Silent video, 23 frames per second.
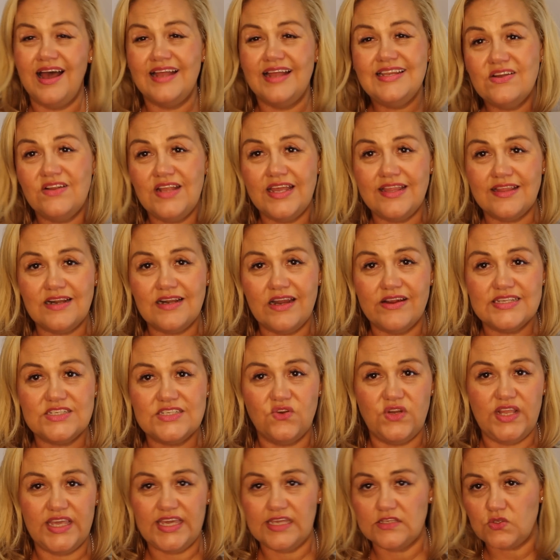I don't like the
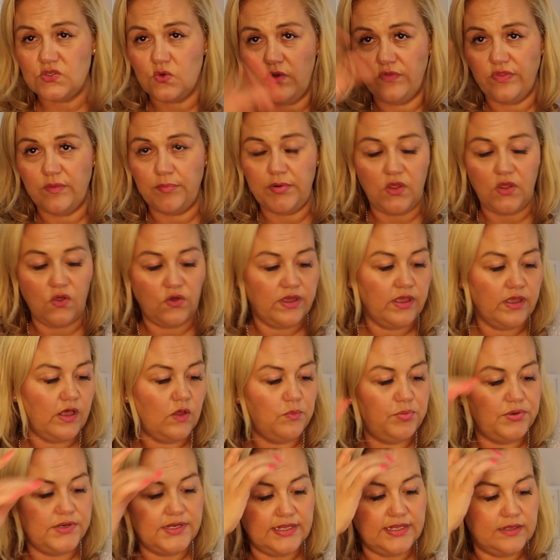Clarisonic. It's all on the blog. I'll
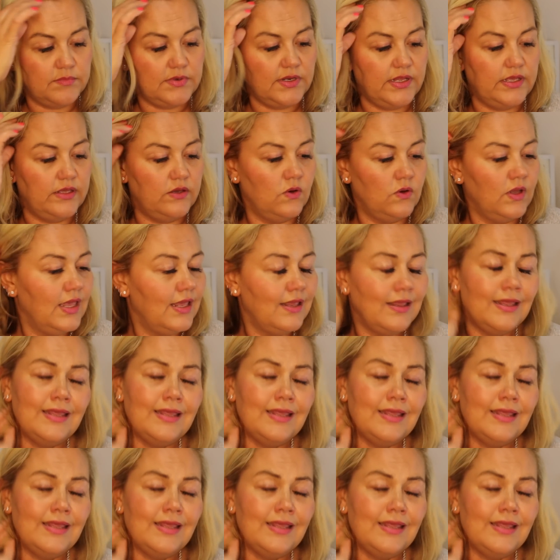put a link below.